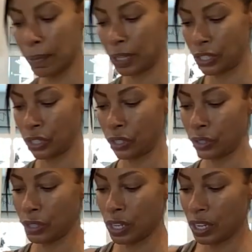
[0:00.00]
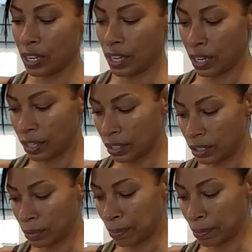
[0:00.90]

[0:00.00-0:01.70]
I'm going to do a little